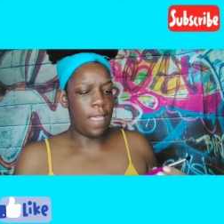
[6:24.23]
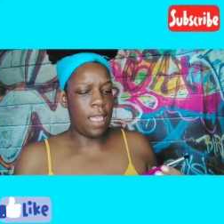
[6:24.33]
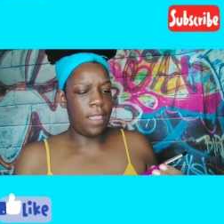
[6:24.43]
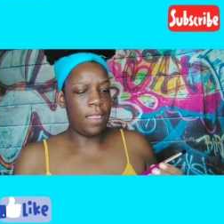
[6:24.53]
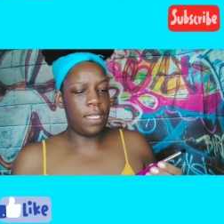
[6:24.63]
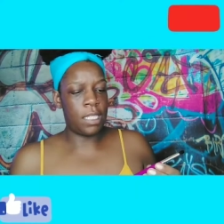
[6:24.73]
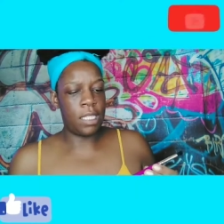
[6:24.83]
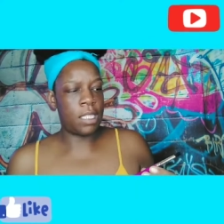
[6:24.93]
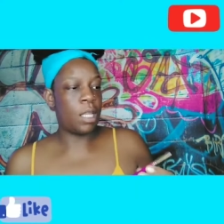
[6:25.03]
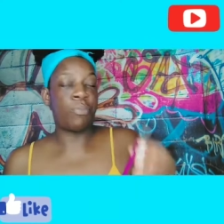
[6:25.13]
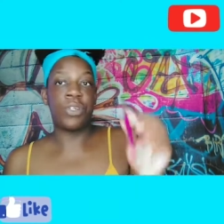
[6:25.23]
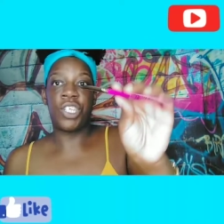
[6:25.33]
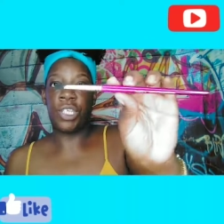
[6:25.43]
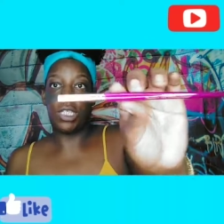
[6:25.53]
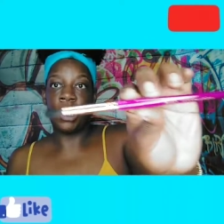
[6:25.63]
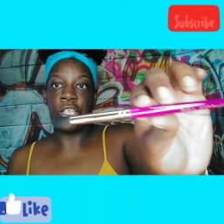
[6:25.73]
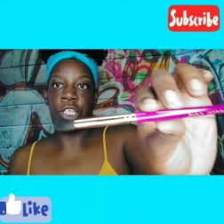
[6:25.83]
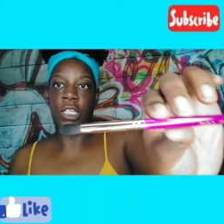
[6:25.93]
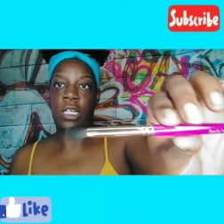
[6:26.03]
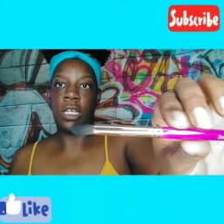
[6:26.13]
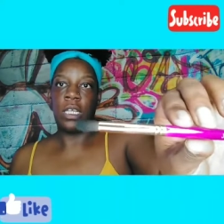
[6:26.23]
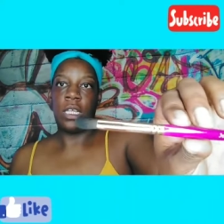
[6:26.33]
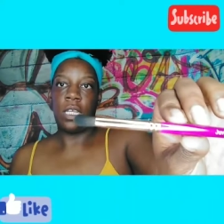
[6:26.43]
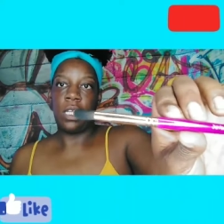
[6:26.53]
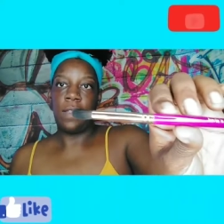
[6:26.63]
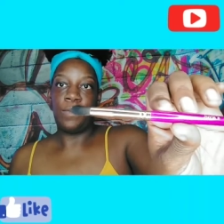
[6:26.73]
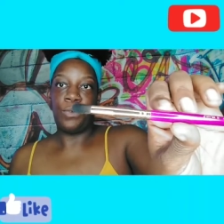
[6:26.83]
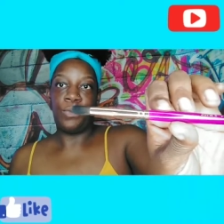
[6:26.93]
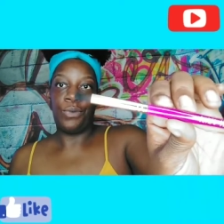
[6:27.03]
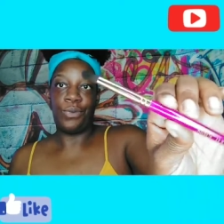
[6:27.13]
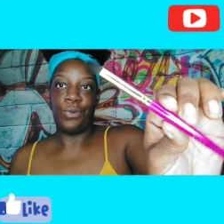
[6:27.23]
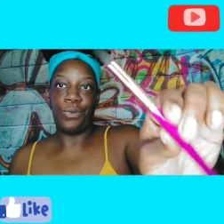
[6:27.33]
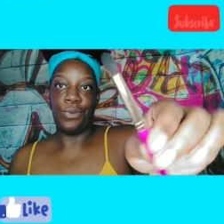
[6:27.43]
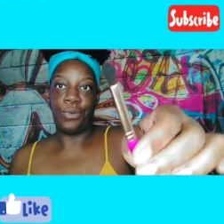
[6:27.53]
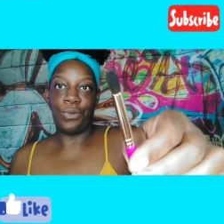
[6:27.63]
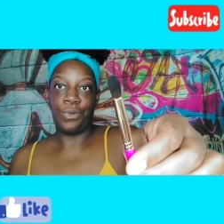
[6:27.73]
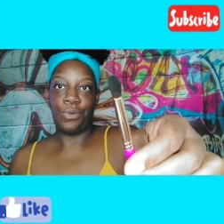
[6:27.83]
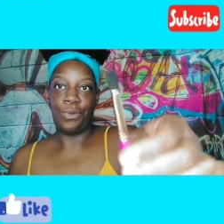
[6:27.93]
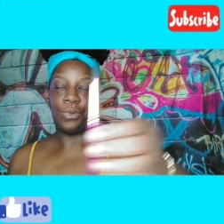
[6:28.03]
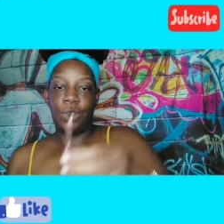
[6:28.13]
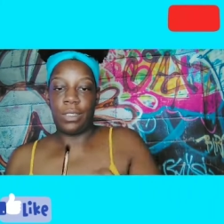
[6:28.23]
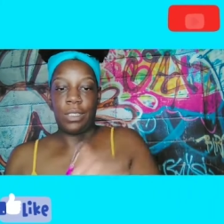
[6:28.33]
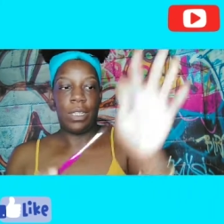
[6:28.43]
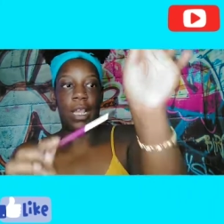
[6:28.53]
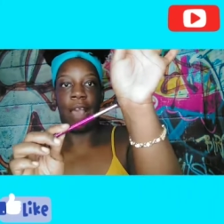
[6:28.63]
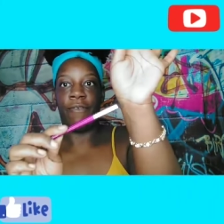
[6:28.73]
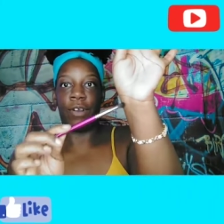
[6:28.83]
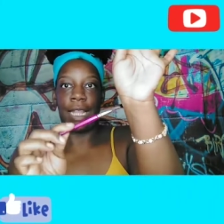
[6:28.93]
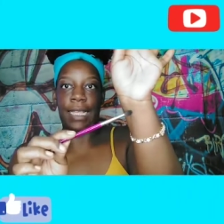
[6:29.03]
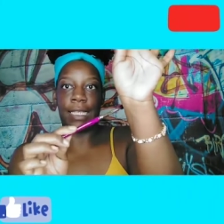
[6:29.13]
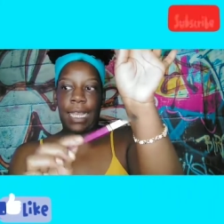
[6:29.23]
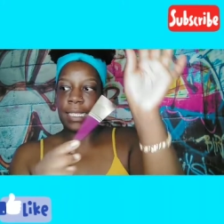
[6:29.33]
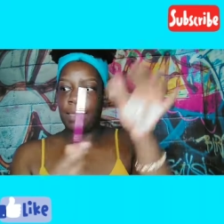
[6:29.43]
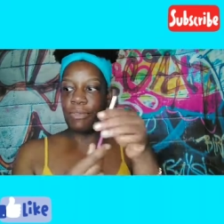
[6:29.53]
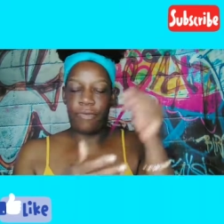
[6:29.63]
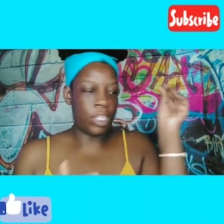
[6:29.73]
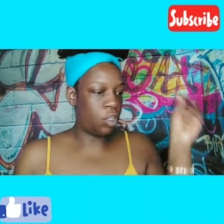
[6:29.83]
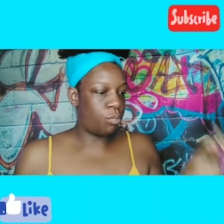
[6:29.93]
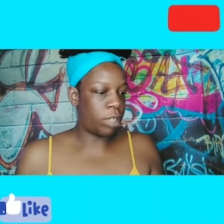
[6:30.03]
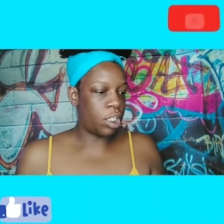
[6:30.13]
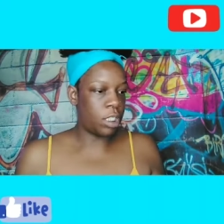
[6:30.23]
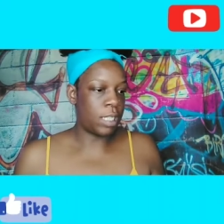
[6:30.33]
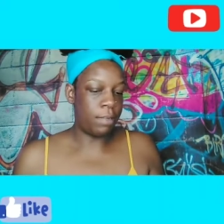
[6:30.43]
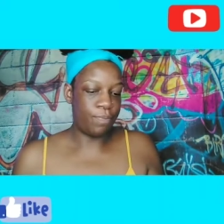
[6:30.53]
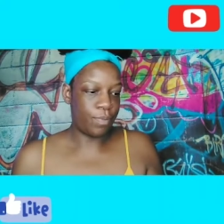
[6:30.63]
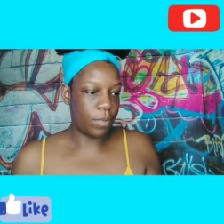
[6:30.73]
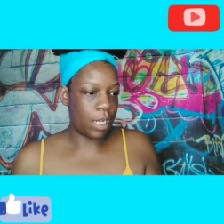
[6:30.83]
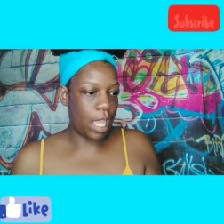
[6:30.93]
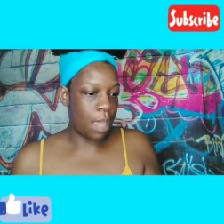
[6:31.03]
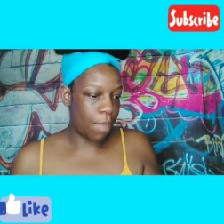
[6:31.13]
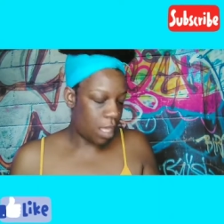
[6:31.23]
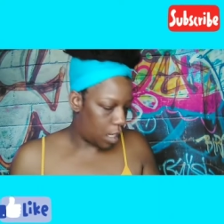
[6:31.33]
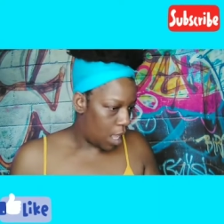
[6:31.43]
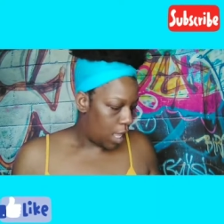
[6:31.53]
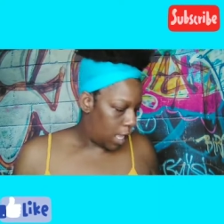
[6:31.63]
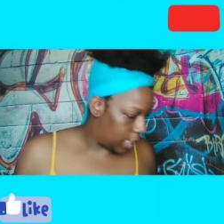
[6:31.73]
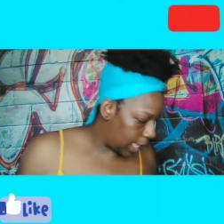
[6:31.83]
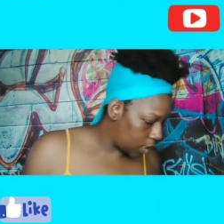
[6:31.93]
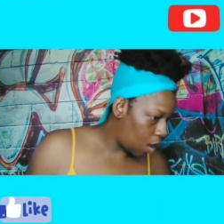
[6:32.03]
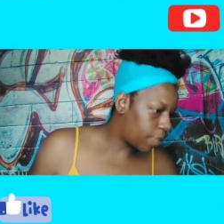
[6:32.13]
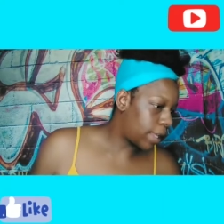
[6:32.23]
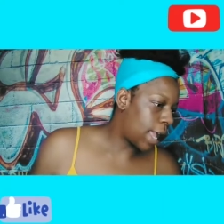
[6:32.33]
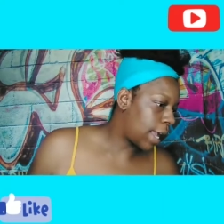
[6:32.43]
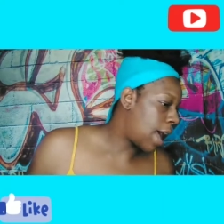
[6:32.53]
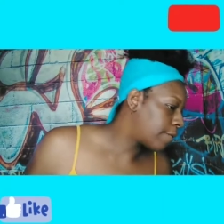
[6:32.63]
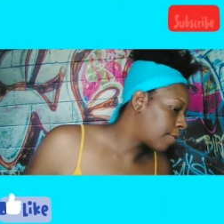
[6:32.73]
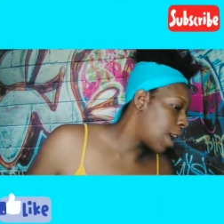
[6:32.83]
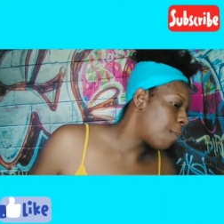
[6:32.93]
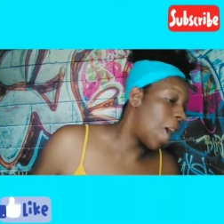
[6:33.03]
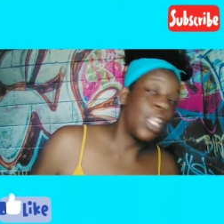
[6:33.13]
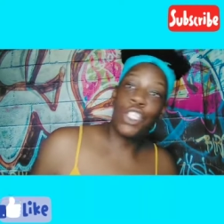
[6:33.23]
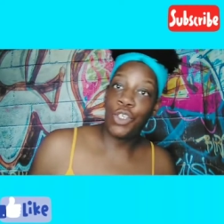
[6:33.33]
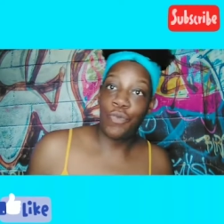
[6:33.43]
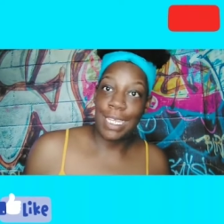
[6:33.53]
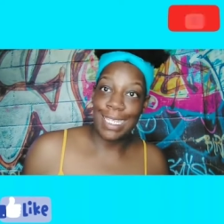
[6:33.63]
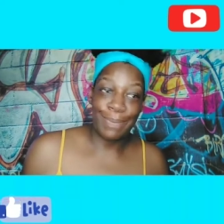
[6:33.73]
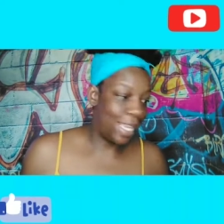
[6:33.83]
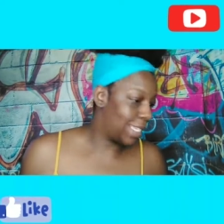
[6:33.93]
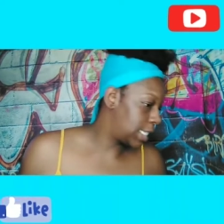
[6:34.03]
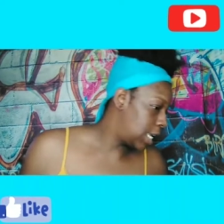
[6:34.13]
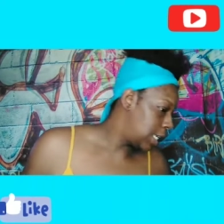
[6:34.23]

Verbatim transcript: And then this is the precision. Ooh, I feel classy. I got some professional brushes there from that. And that's all that I got from a Juvia's Place.